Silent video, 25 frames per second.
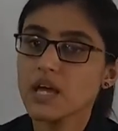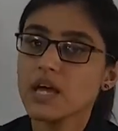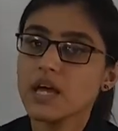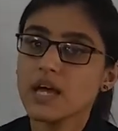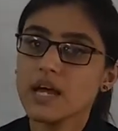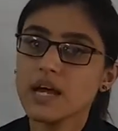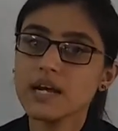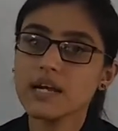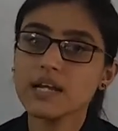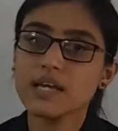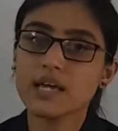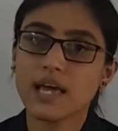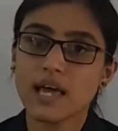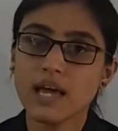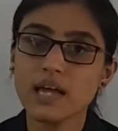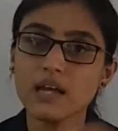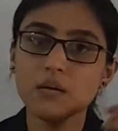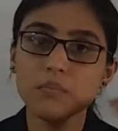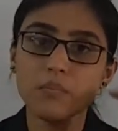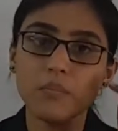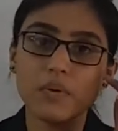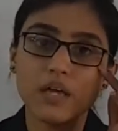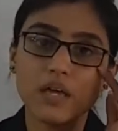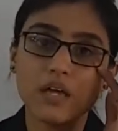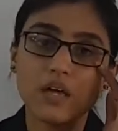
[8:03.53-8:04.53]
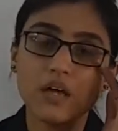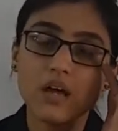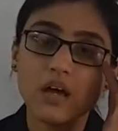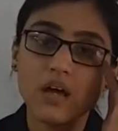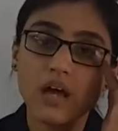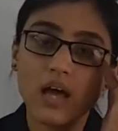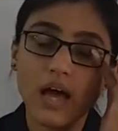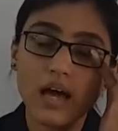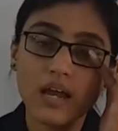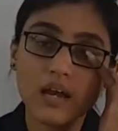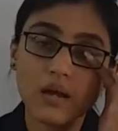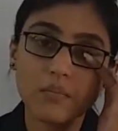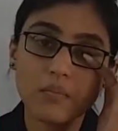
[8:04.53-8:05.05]
It can be
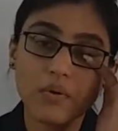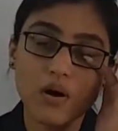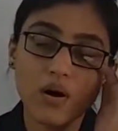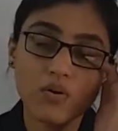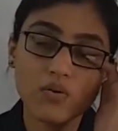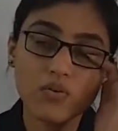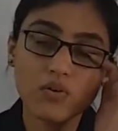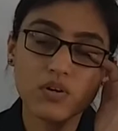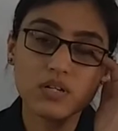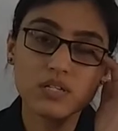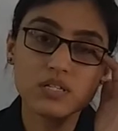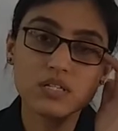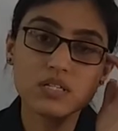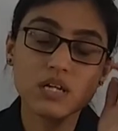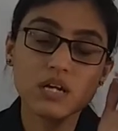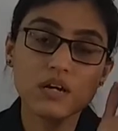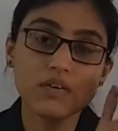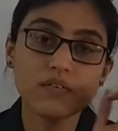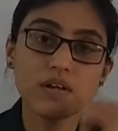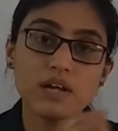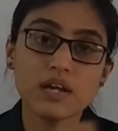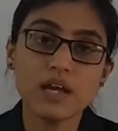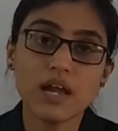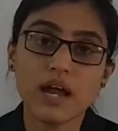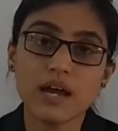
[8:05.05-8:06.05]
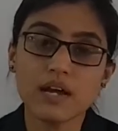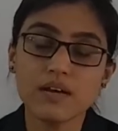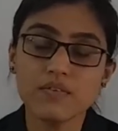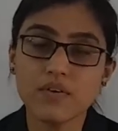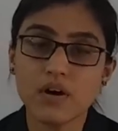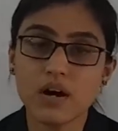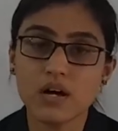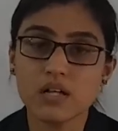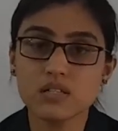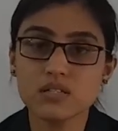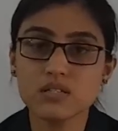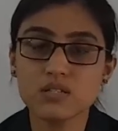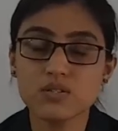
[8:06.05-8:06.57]
an amount received in
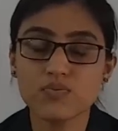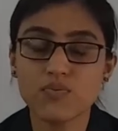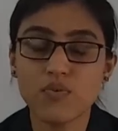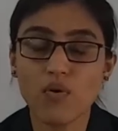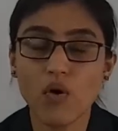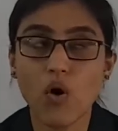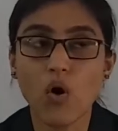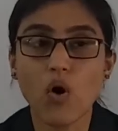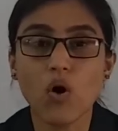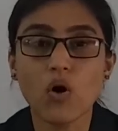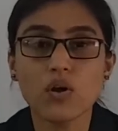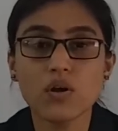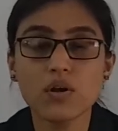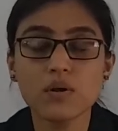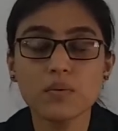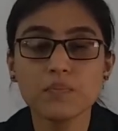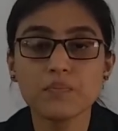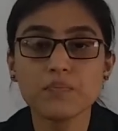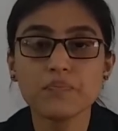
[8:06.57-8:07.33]
advance for